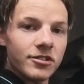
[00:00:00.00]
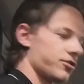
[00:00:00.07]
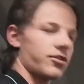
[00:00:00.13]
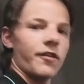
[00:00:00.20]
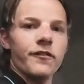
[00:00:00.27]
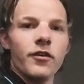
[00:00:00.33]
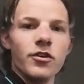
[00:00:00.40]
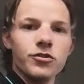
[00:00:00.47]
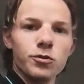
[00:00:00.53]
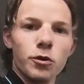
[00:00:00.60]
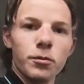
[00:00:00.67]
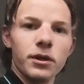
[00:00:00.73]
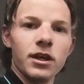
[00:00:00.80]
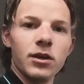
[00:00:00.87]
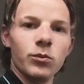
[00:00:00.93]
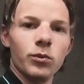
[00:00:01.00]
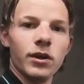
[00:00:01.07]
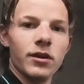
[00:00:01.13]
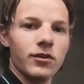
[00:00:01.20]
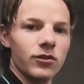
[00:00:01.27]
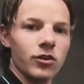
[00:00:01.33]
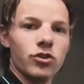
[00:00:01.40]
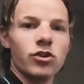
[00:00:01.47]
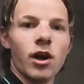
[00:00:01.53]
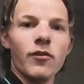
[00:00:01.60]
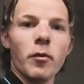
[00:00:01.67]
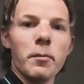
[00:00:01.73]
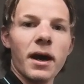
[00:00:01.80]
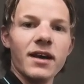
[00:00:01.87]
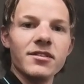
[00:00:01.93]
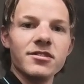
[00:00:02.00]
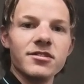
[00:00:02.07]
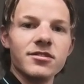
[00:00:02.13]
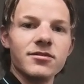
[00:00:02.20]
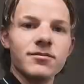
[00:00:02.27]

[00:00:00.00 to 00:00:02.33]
So first we'll begin with the driver base.